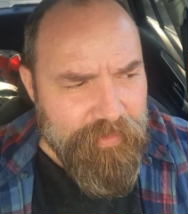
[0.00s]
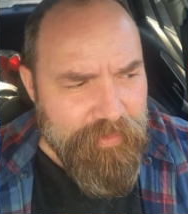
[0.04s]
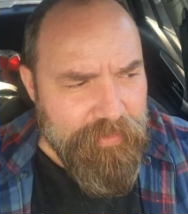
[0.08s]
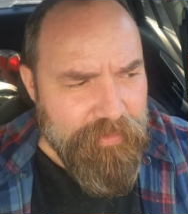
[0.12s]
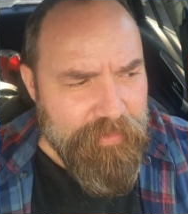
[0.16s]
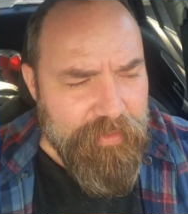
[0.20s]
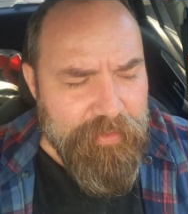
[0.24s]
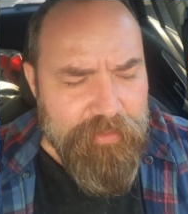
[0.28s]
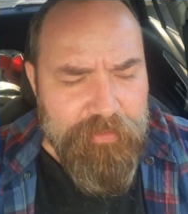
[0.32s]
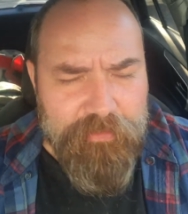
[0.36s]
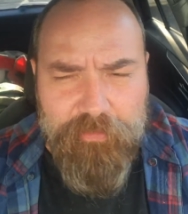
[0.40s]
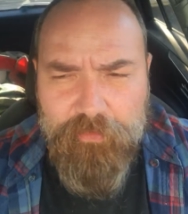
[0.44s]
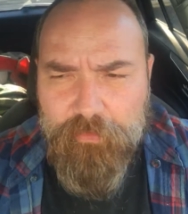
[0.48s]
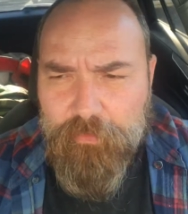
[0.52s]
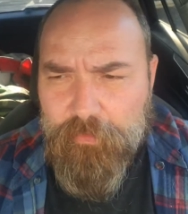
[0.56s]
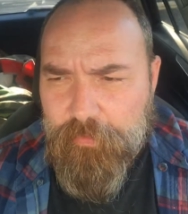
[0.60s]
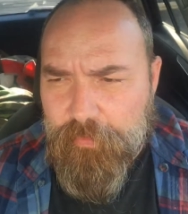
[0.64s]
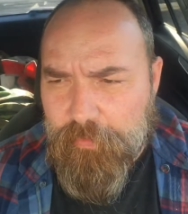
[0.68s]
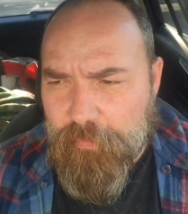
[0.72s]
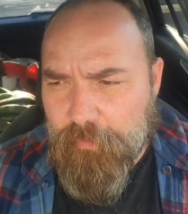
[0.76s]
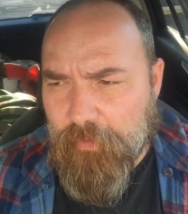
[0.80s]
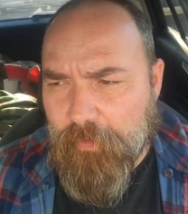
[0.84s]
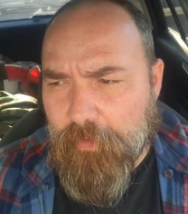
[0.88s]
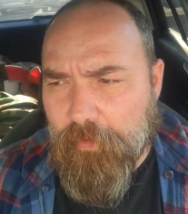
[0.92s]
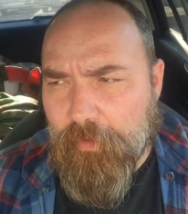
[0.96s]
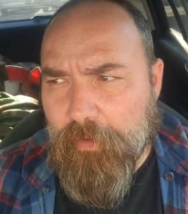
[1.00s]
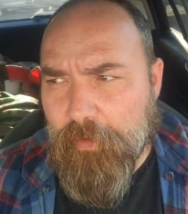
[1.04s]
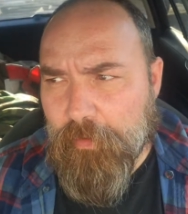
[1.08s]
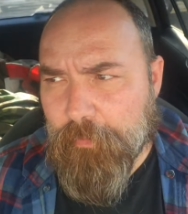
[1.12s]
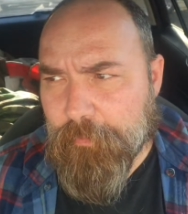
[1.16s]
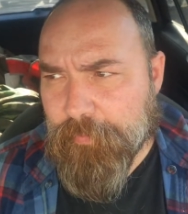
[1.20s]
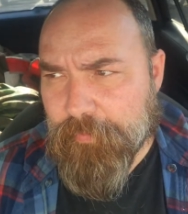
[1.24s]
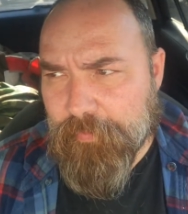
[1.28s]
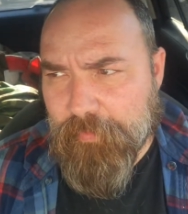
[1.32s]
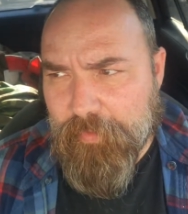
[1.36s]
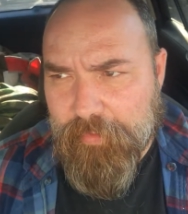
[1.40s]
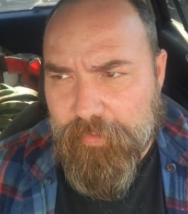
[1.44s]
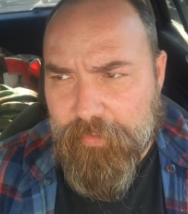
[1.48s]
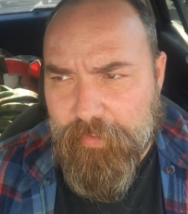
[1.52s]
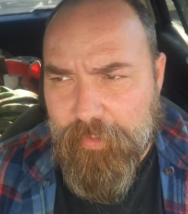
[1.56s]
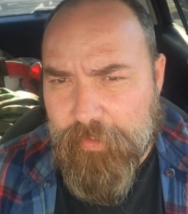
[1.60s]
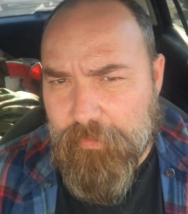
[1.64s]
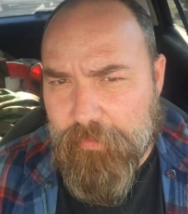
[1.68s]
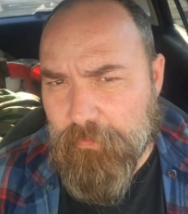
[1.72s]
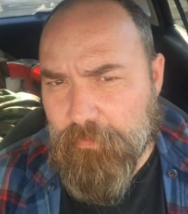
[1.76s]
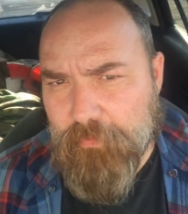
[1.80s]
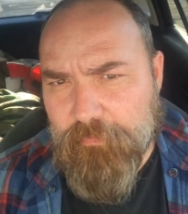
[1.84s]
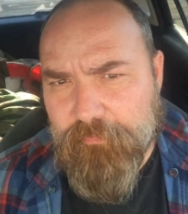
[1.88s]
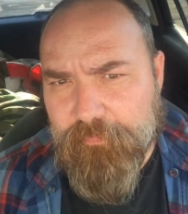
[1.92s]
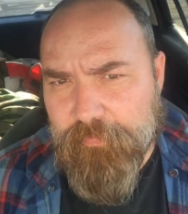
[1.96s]
I kind of know who you are, but like,
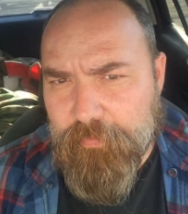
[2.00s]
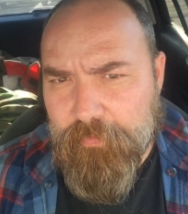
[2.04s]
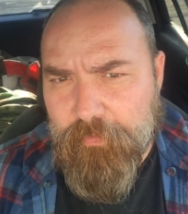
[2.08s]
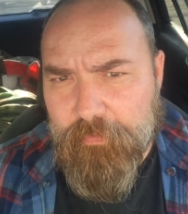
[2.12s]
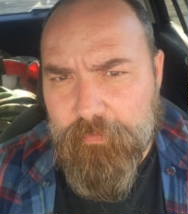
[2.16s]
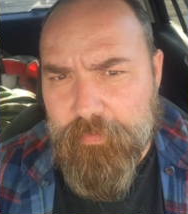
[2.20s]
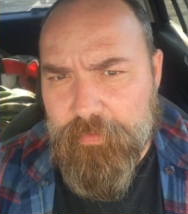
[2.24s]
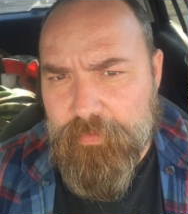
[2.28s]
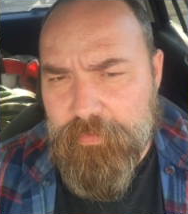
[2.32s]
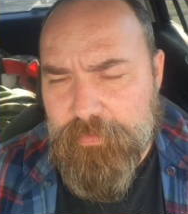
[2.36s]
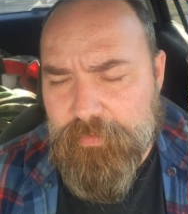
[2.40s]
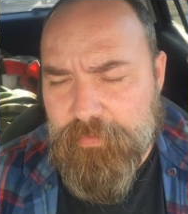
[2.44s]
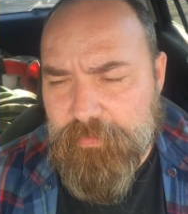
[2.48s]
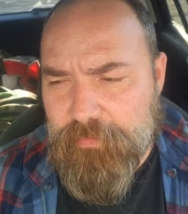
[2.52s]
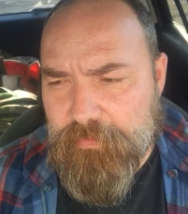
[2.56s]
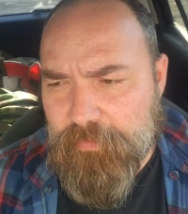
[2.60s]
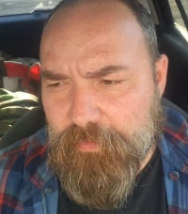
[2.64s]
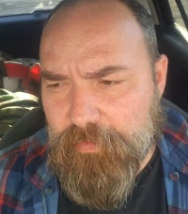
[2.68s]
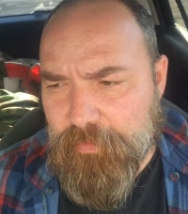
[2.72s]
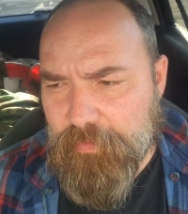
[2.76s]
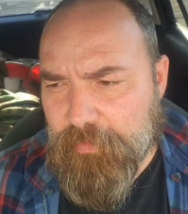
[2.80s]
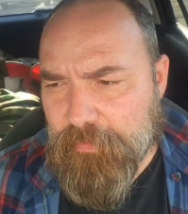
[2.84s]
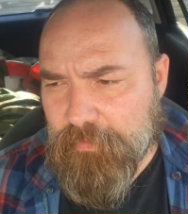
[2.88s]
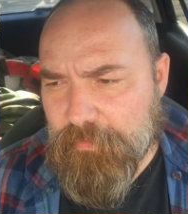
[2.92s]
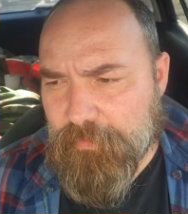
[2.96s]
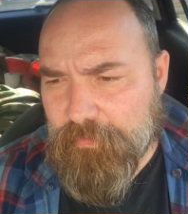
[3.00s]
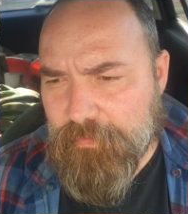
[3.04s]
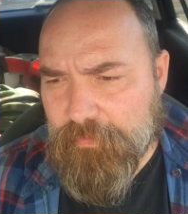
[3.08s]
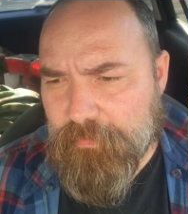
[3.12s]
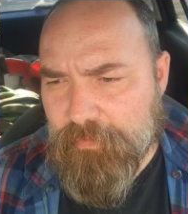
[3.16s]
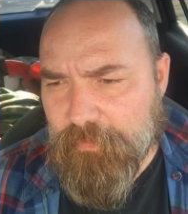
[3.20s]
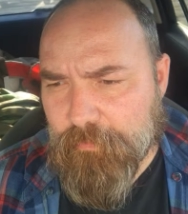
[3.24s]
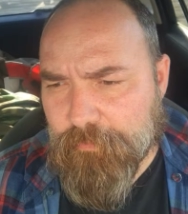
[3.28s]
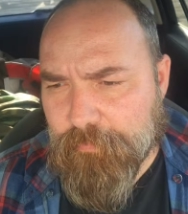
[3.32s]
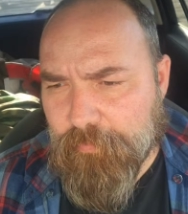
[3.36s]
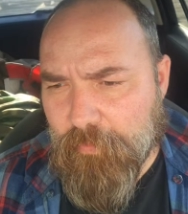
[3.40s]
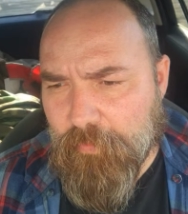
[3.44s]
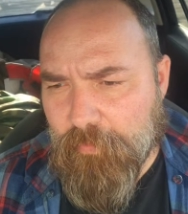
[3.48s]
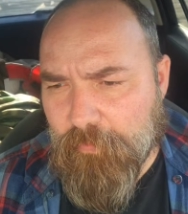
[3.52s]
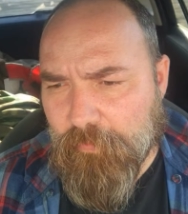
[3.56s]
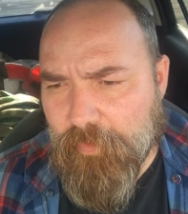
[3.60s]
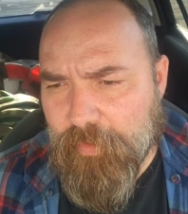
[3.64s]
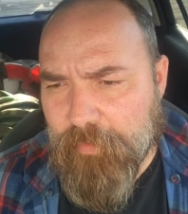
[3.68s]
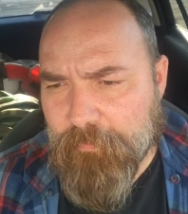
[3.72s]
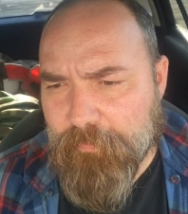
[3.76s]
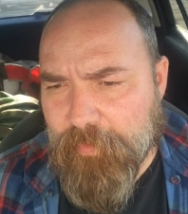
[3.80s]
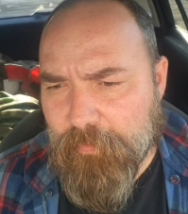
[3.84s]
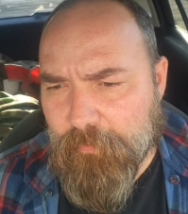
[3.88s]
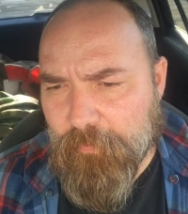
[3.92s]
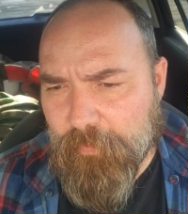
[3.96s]
I don't know if you know this. The
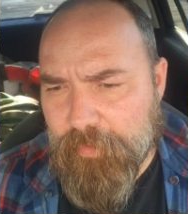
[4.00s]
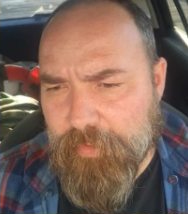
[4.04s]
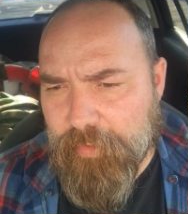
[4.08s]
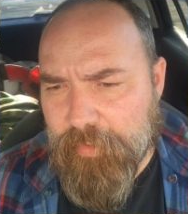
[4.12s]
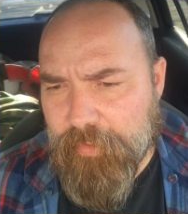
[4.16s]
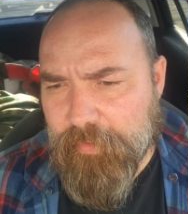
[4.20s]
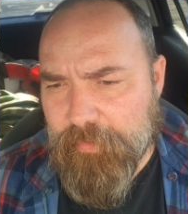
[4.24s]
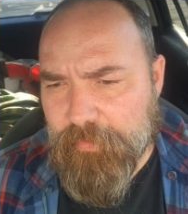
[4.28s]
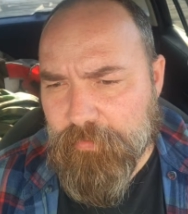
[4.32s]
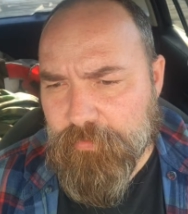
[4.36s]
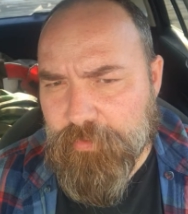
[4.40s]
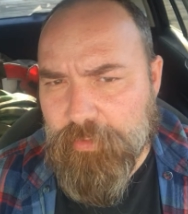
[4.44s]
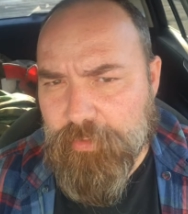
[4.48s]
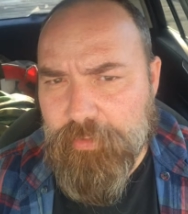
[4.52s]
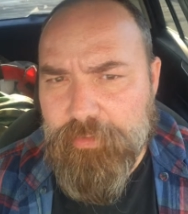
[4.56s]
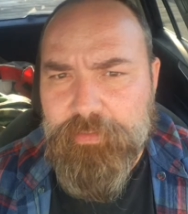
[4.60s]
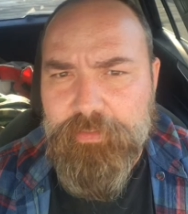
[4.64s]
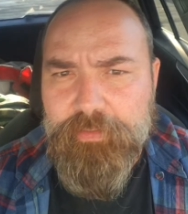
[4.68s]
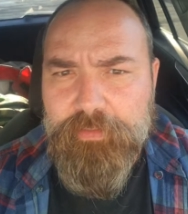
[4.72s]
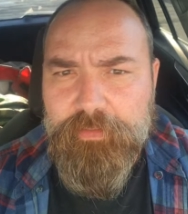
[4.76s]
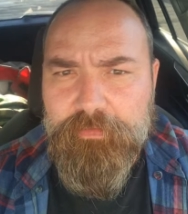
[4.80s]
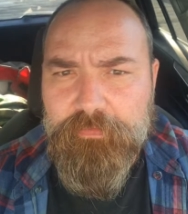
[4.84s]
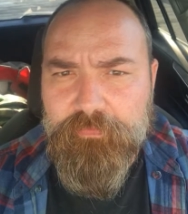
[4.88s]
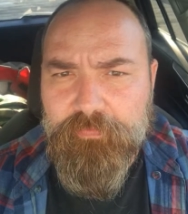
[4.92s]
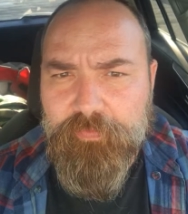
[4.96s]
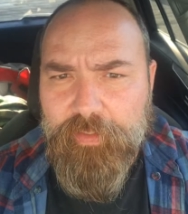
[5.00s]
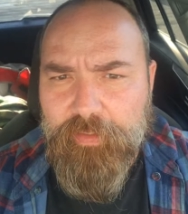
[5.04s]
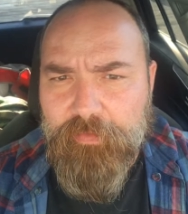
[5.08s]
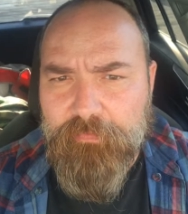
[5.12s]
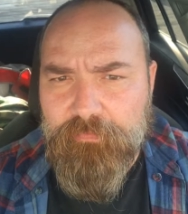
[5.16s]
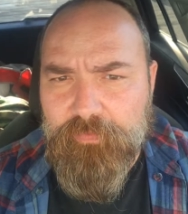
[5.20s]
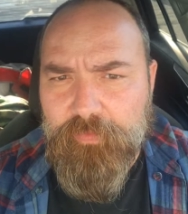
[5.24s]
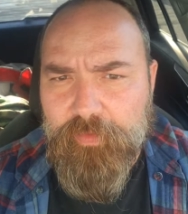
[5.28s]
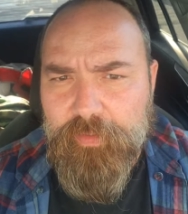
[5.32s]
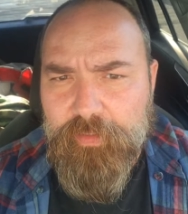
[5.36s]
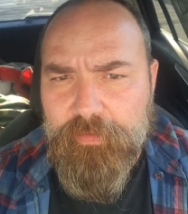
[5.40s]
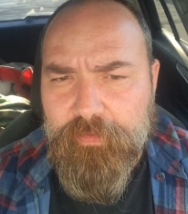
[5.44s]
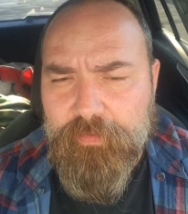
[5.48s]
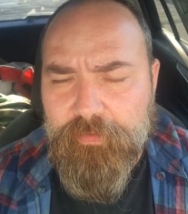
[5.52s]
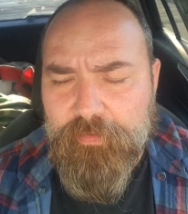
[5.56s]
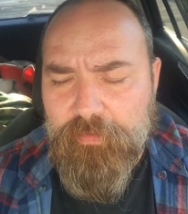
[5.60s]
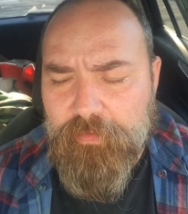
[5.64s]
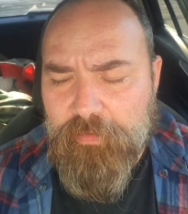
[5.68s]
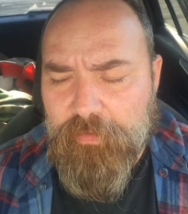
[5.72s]
program that we're getting Justin involved with,